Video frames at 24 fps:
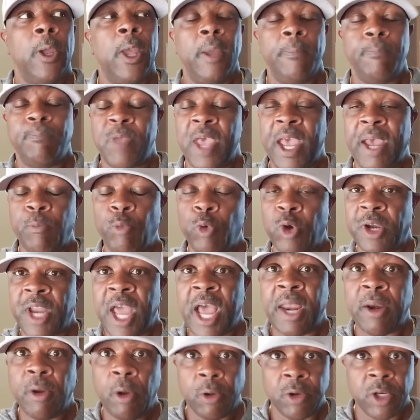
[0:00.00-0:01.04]
that were
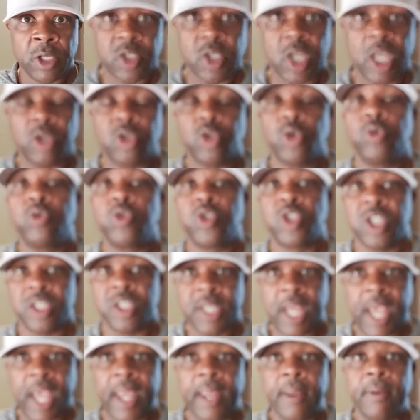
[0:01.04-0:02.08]
not on the schedule. It was
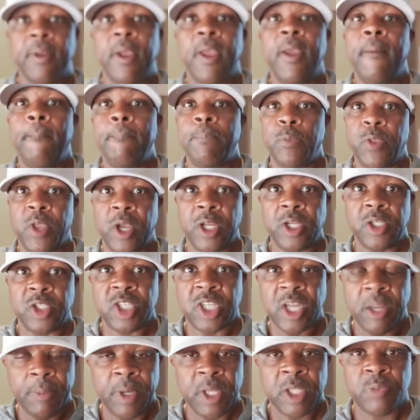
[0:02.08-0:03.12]
just, hey, the
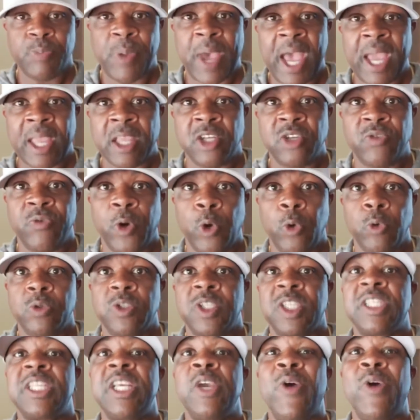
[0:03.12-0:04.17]
stimulus package
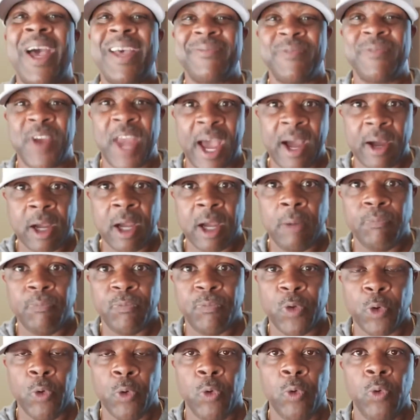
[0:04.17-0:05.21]
votes still have not come
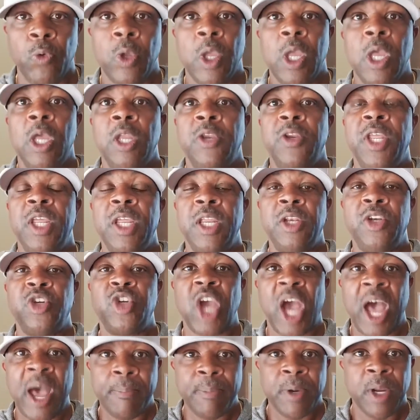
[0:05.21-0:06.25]
through. The
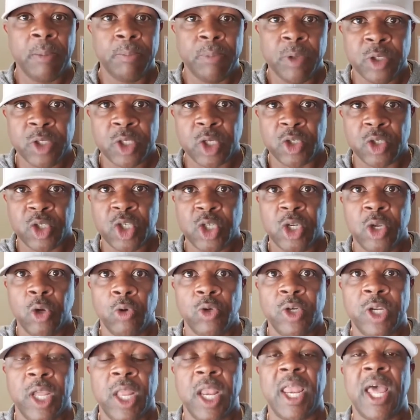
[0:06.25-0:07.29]
job numbers are still
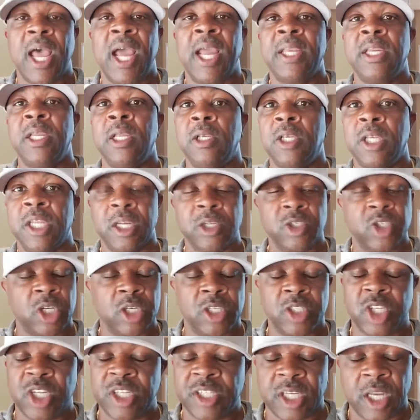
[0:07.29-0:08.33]
declining. There's
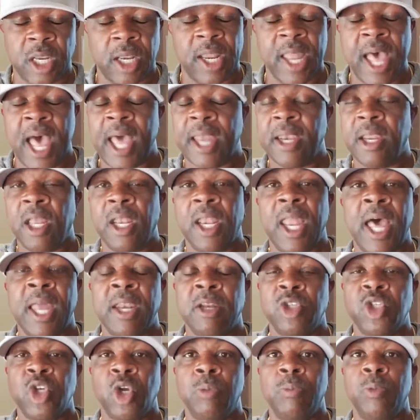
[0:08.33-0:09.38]
just a lot
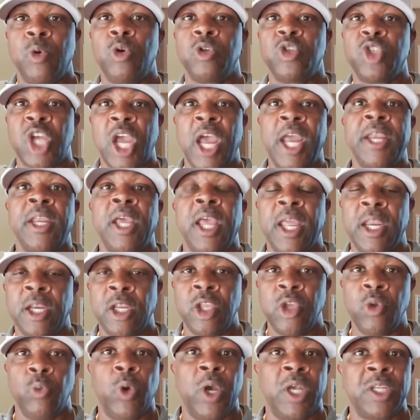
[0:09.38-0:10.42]
of turmoil. China and the
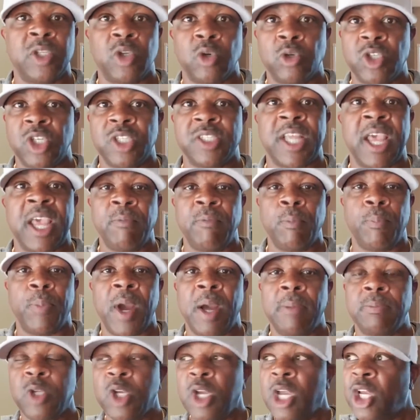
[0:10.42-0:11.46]
US are just
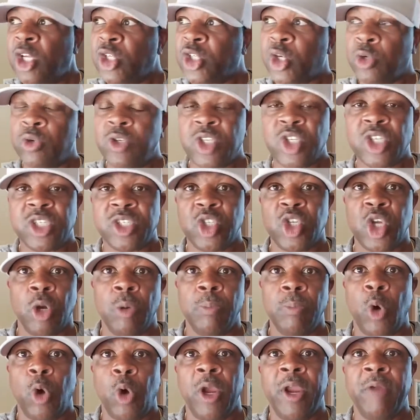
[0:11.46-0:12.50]
problems. So it's just
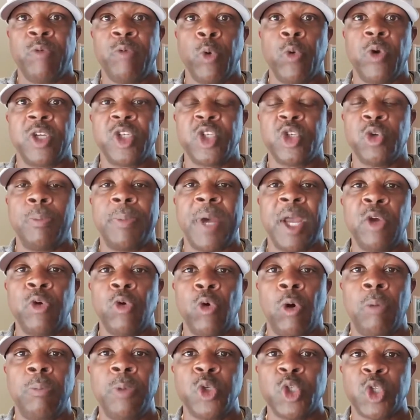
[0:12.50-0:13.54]
turmoil everywhere. So my
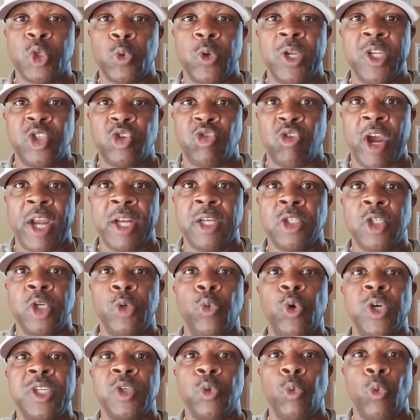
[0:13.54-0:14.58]
normal swing strategy
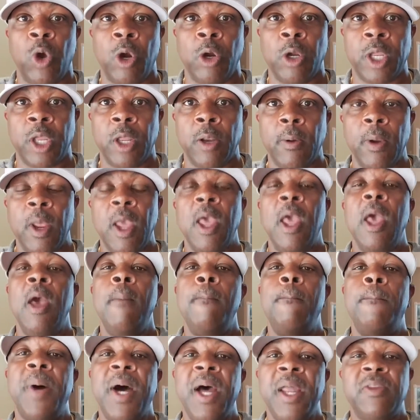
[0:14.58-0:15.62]
wasn't working.
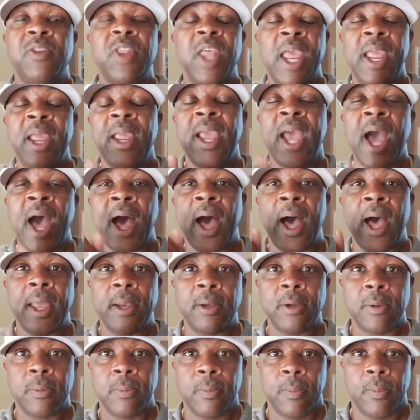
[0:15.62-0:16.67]
But thank God.
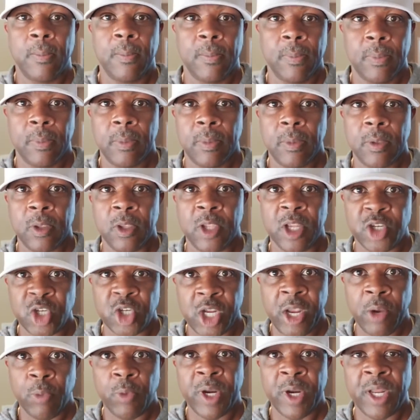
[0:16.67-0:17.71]
Did you
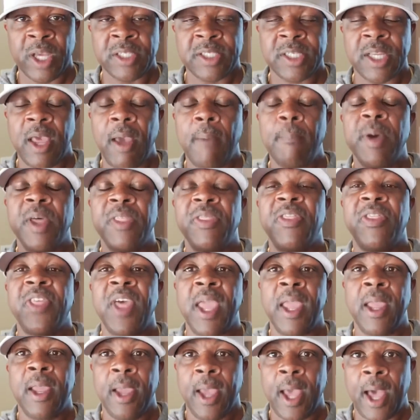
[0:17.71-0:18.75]
hear what I said? But
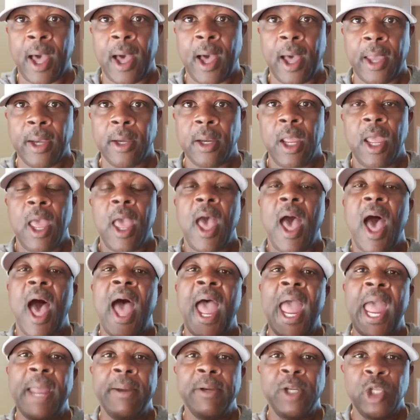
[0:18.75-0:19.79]
thank God I
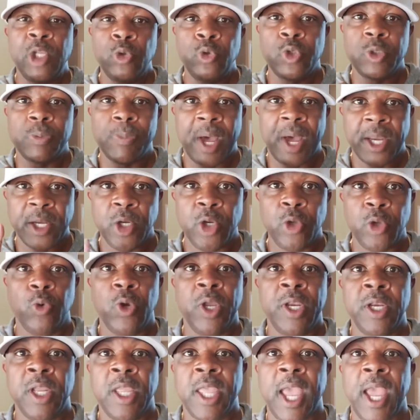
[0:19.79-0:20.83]
had used my new
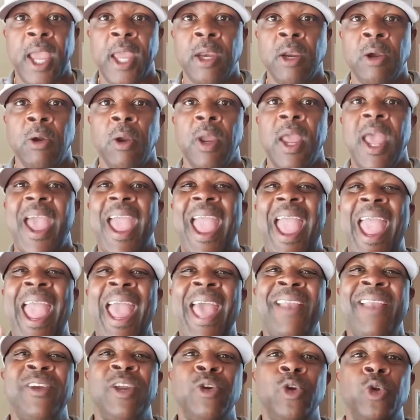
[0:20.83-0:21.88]
indicator
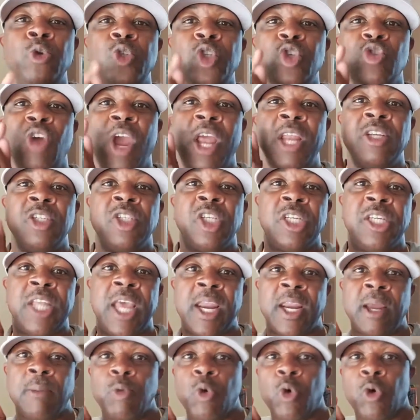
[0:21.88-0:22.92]
and the new strategy
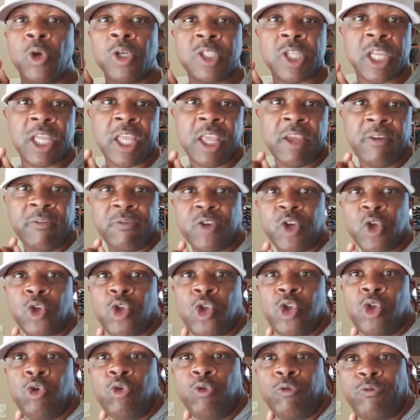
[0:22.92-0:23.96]
that I'm going to give to
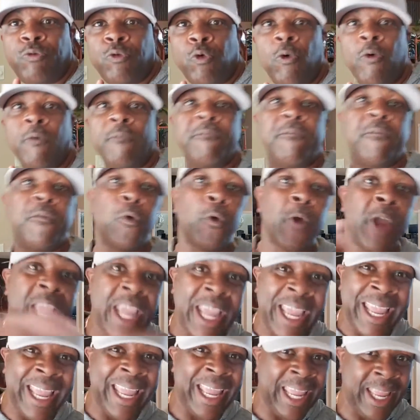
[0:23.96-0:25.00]
you for
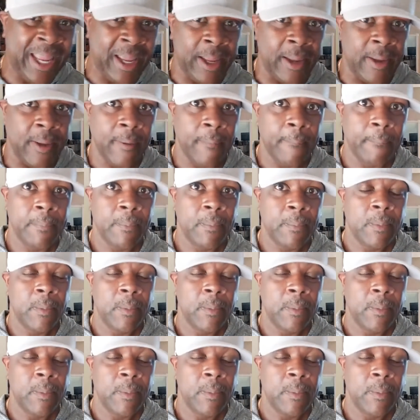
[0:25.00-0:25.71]
free